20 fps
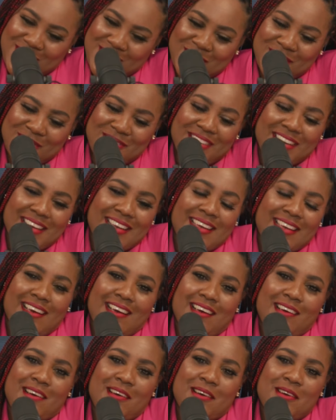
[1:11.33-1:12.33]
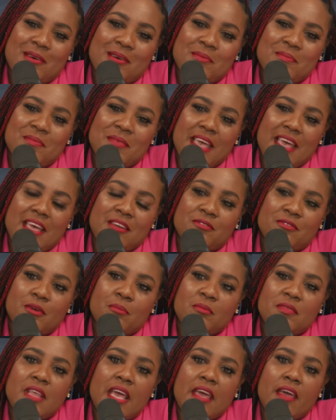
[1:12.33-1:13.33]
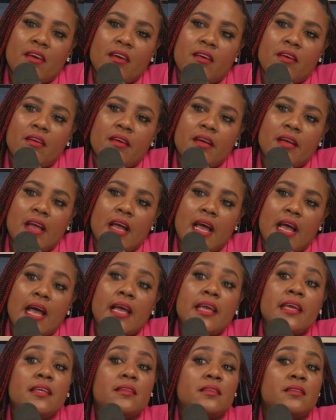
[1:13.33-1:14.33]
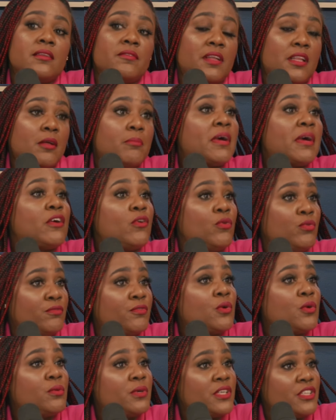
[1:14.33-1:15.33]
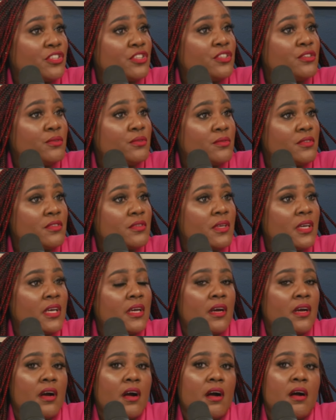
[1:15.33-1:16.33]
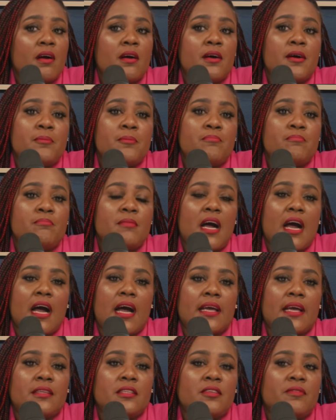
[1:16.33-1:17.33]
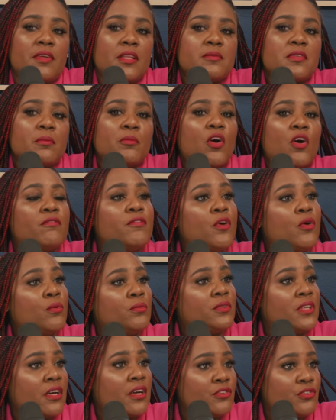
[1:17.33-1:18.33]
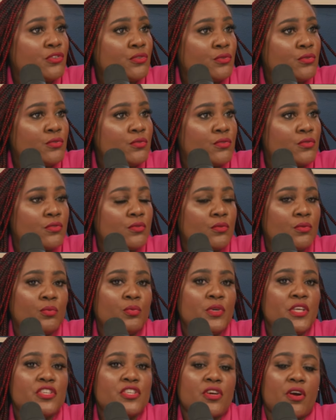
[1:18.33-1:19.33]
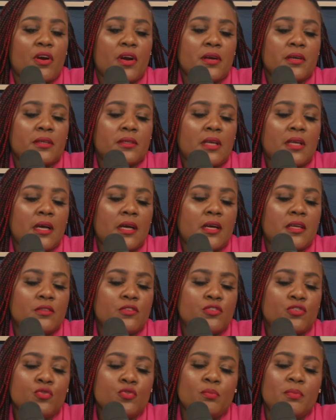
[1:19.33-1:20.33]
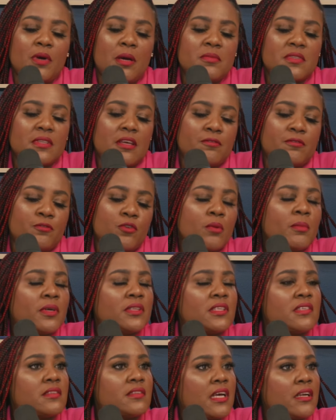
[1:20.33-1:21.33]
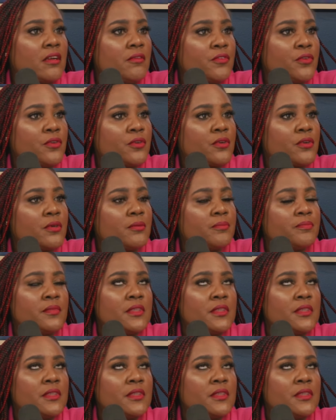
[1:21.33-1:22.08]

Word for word: you. Um, and from there, I developed my own vocal issues um, I developed something called vocal nodules, which are uh, two bumps that form on the side of your